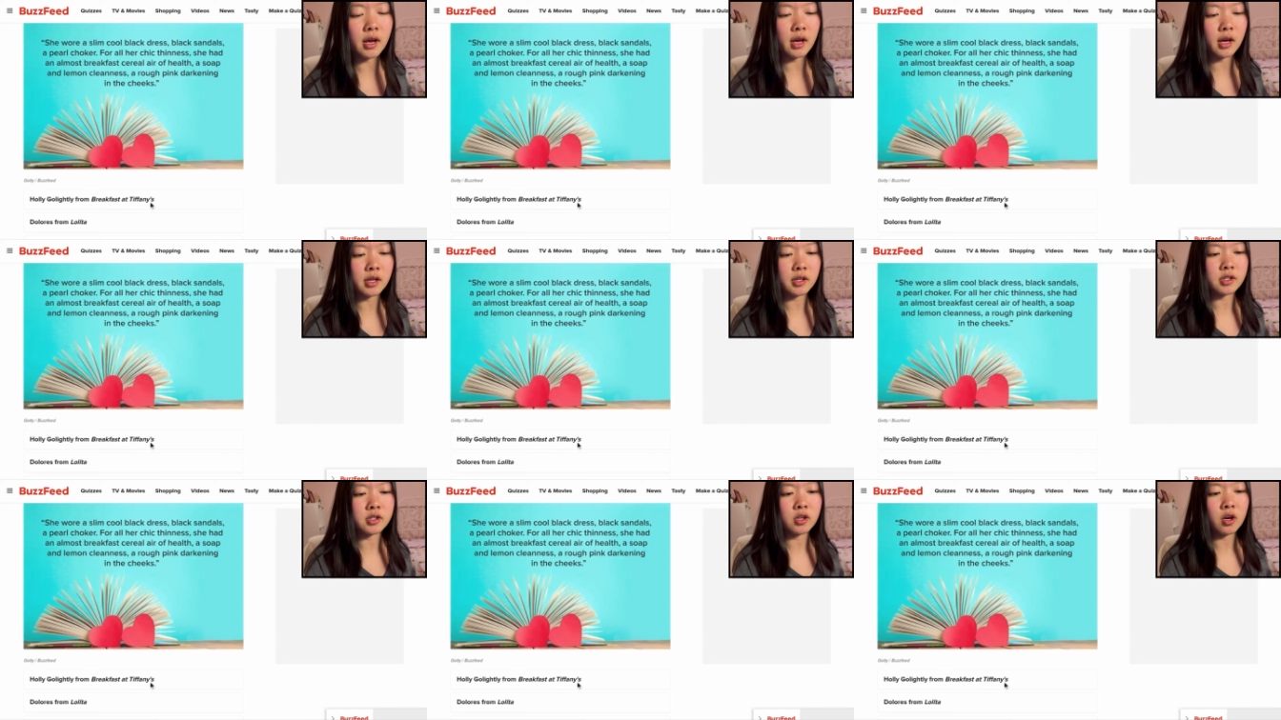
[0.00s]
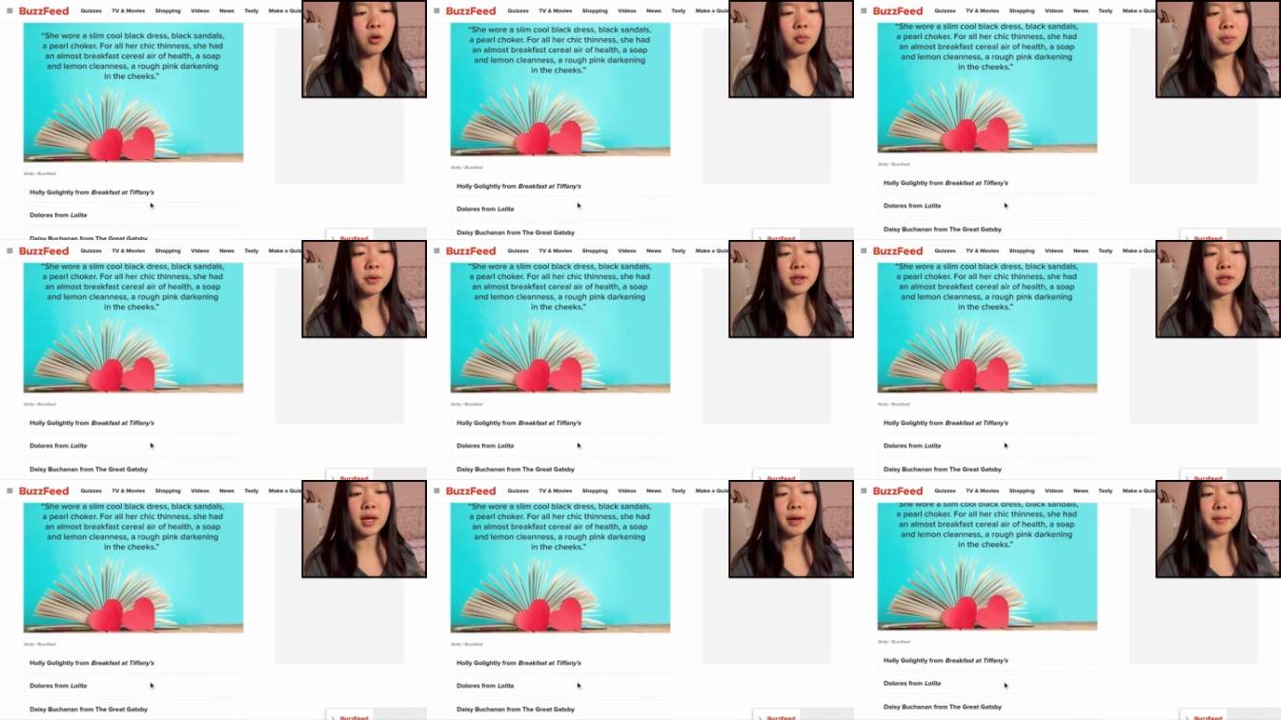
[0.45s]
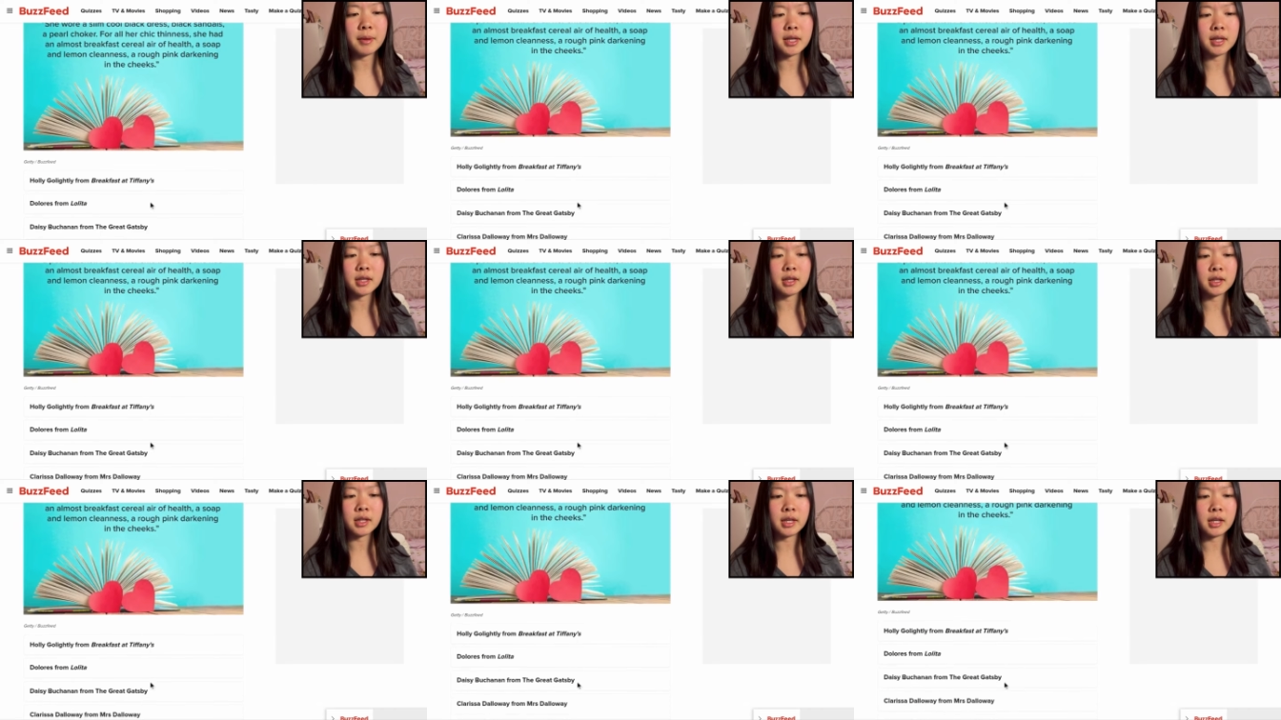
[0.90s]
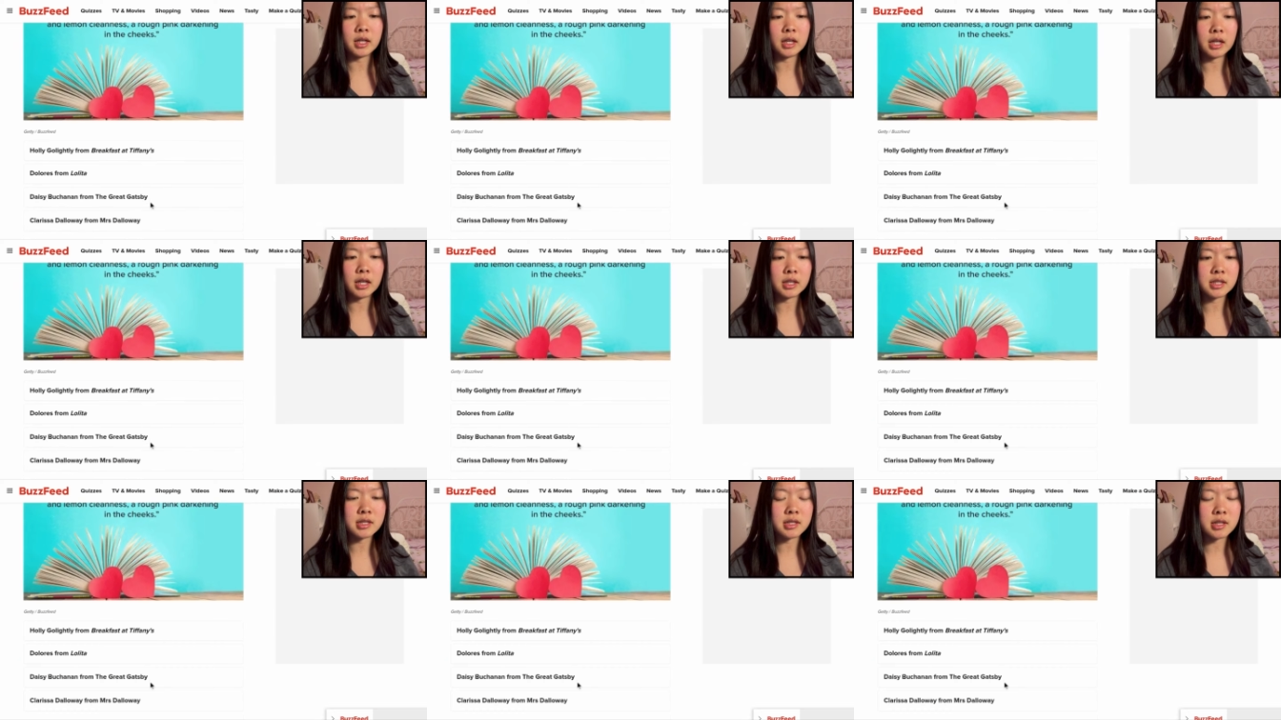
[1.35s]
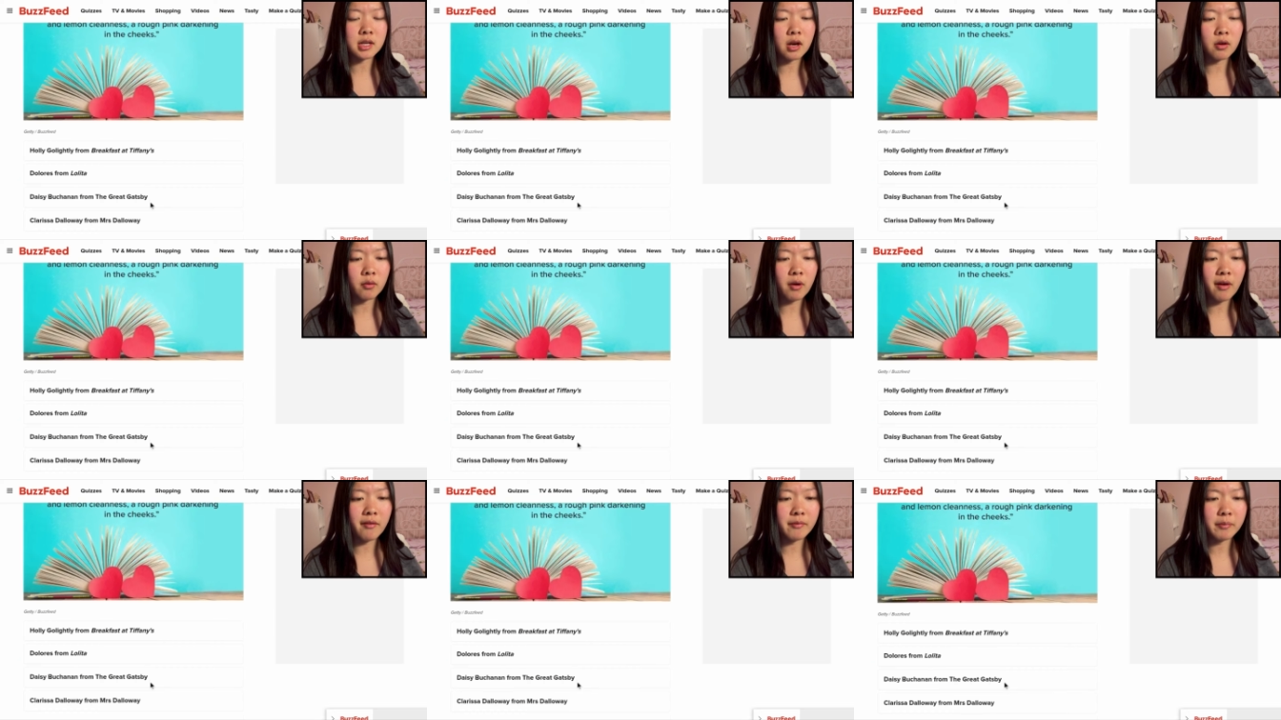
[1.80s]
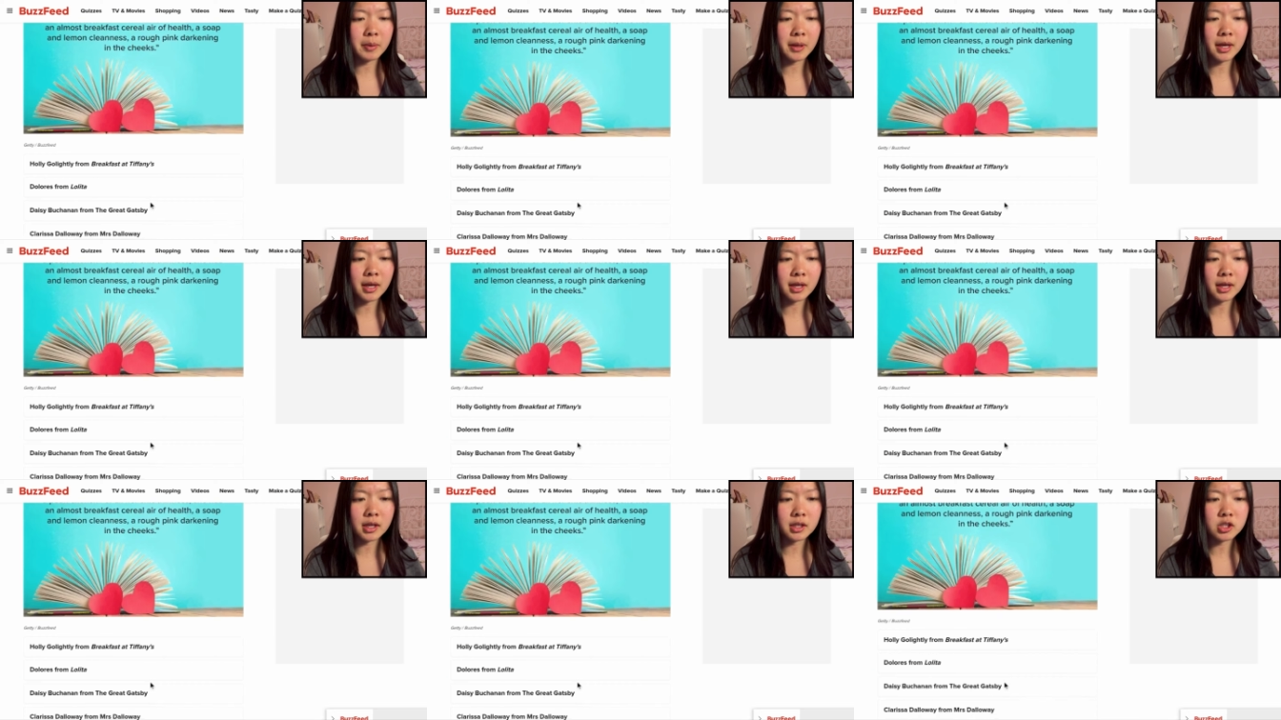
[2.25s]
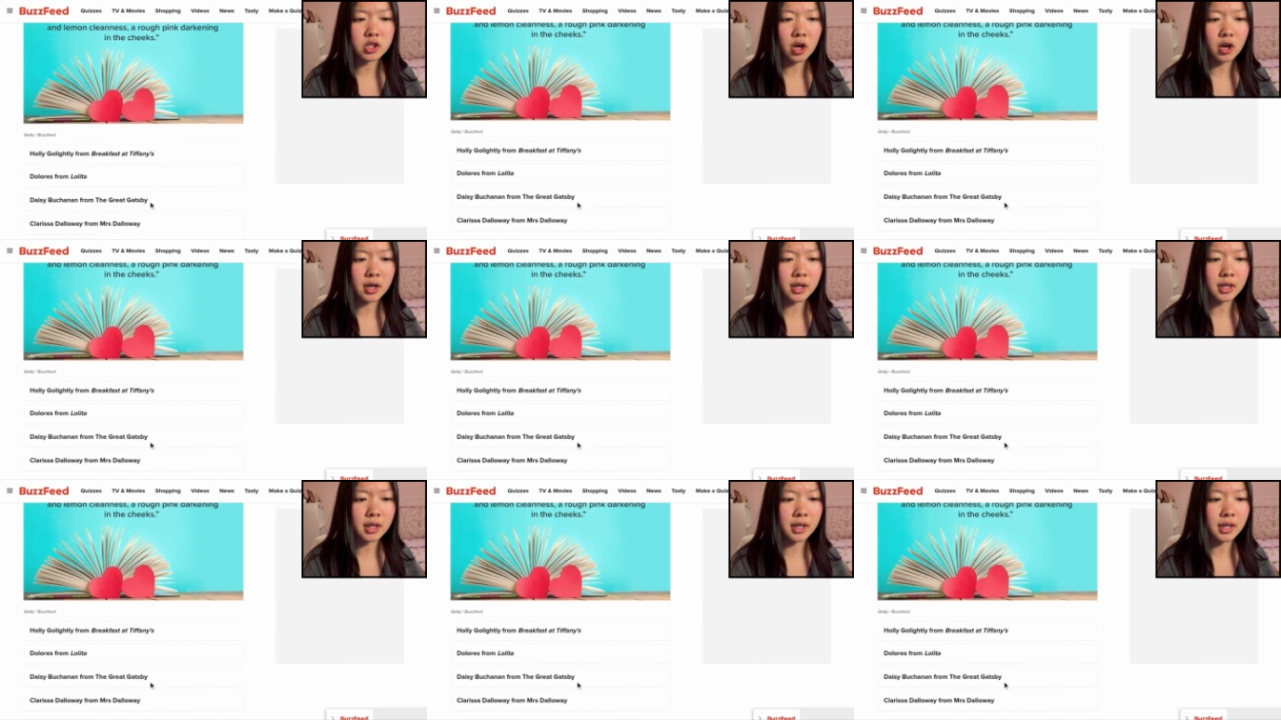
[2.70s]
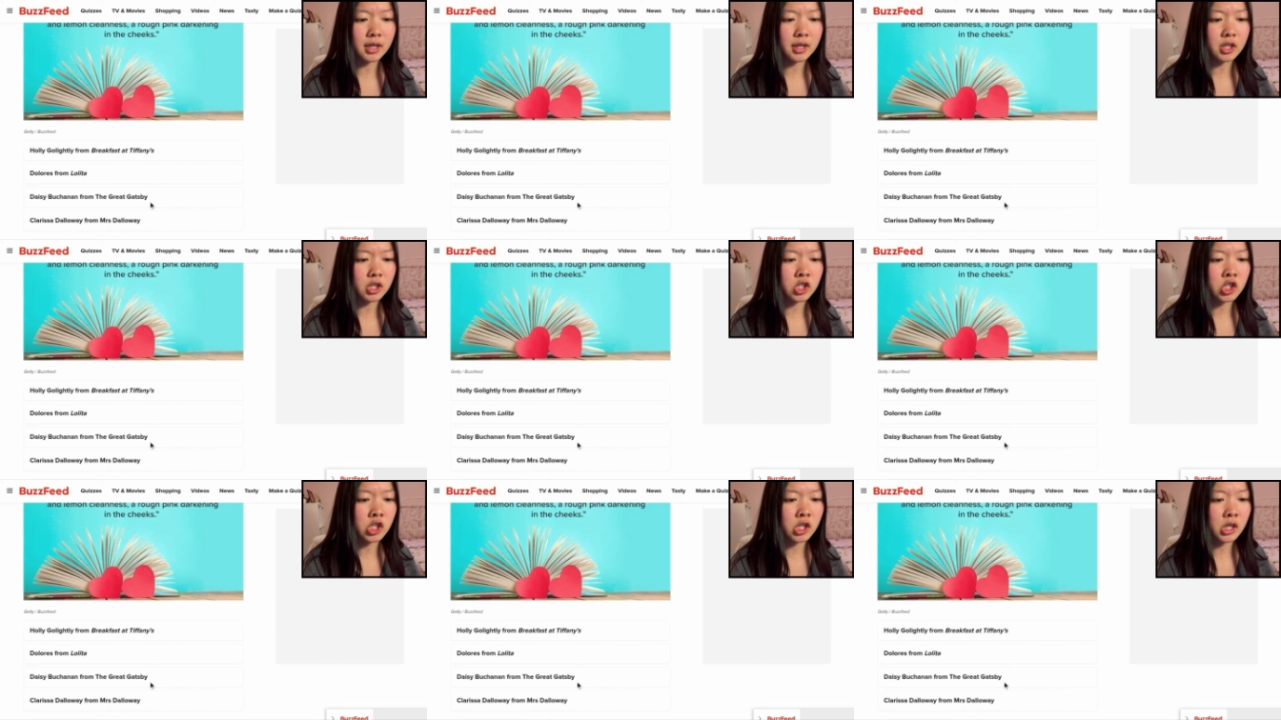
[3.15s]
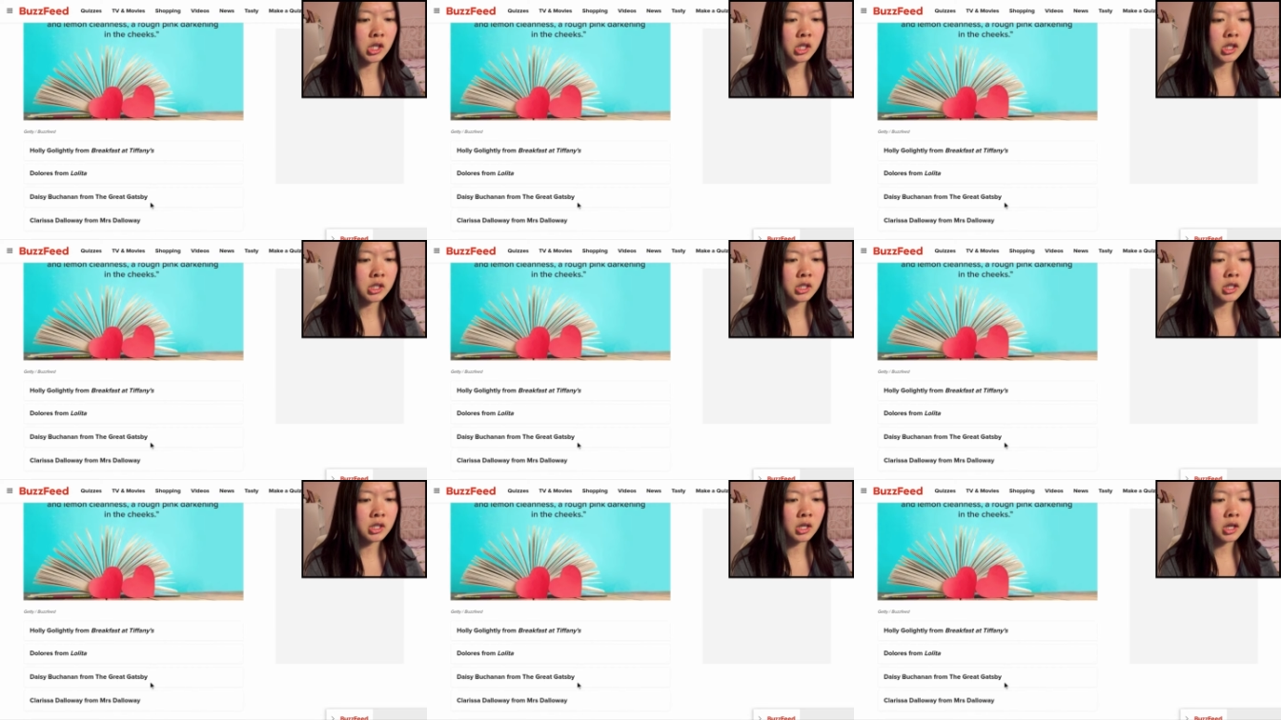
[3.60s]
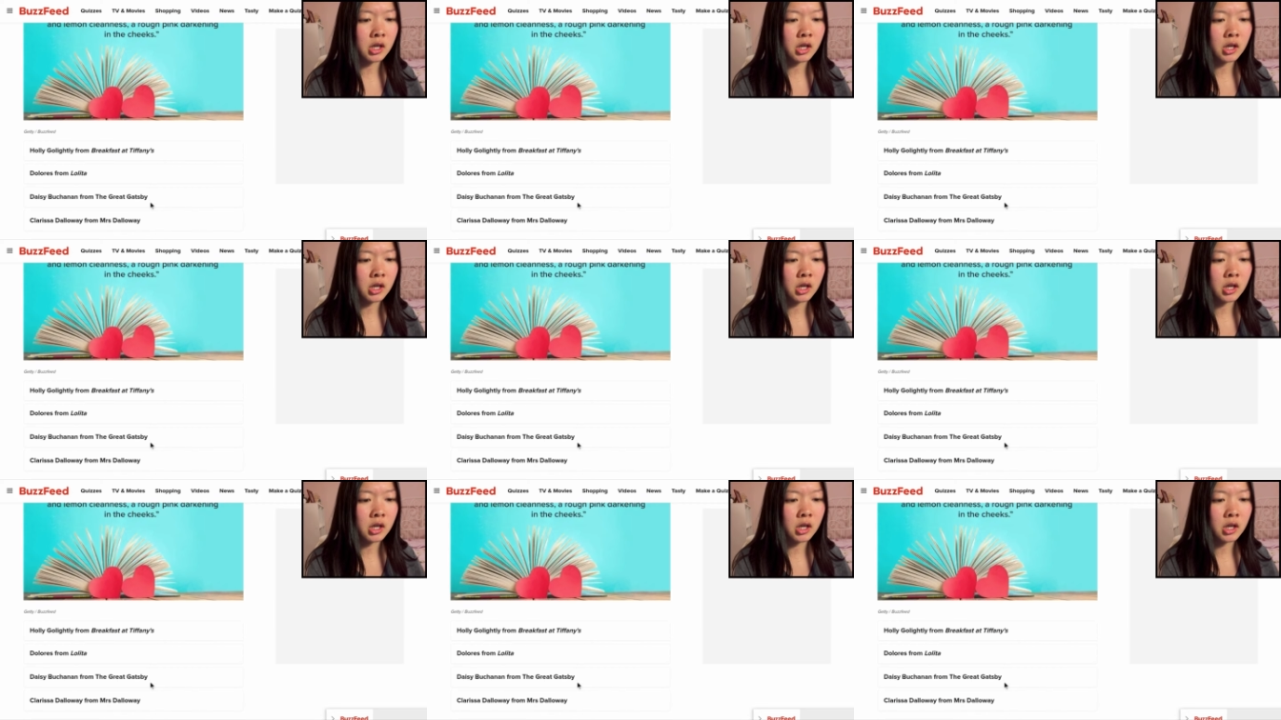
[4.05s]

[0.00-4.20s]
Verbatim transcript: a soap and lemon cleanness, a rough pink darkening in the cheeks.